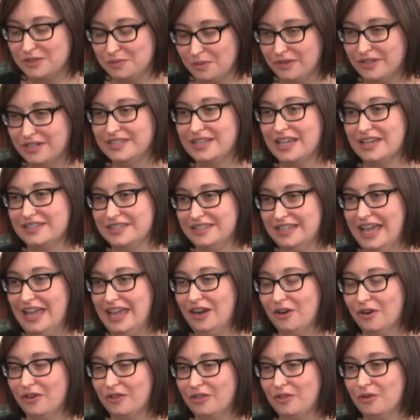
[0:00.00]
we'll discuss
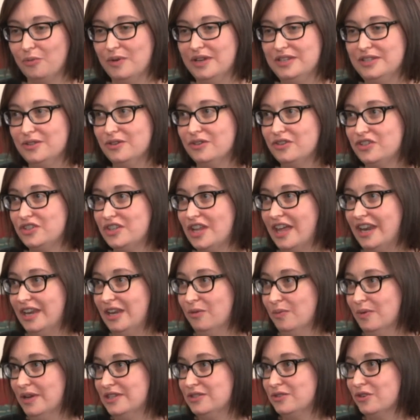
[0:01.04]
later, the research
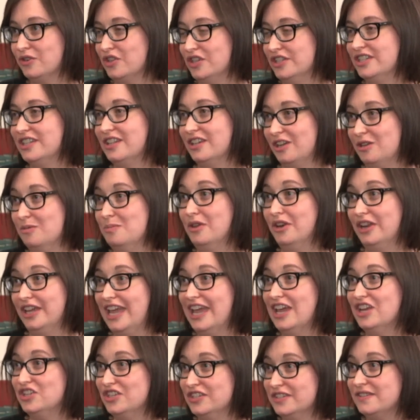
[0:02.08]
into the
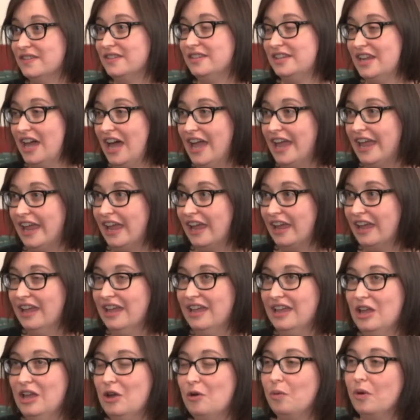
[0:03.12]
communications of the dying,
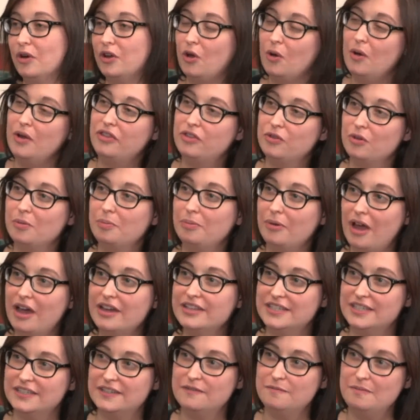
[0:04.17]
we're going through a
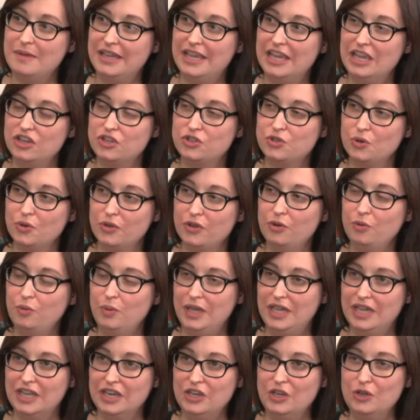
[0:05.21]
process of making sure that we
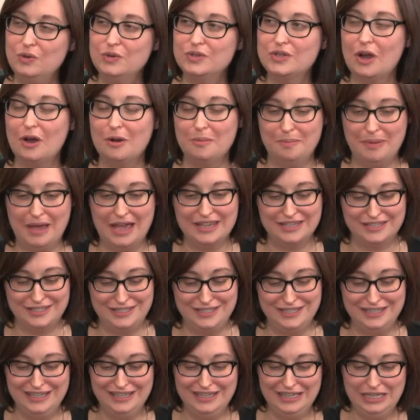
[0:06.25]
can use our
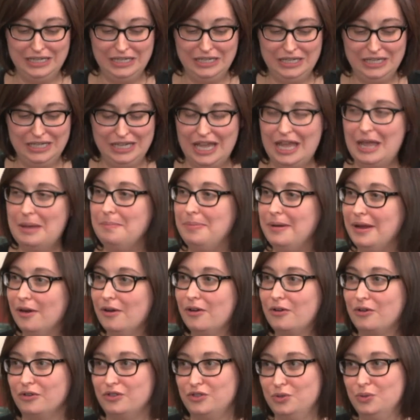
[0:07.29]
best
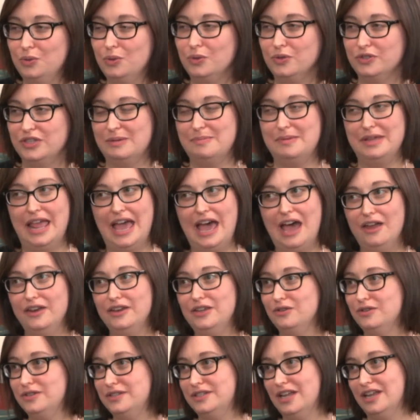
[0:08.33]
empirical tools. I mean, how do
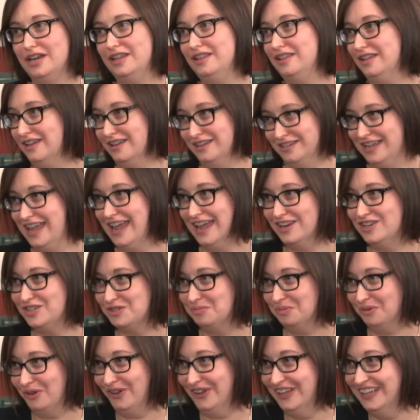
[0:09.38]
you study the
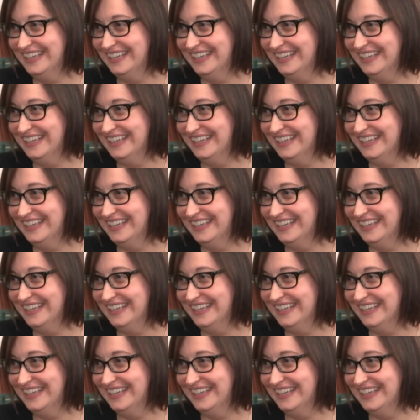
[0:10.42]
intangible?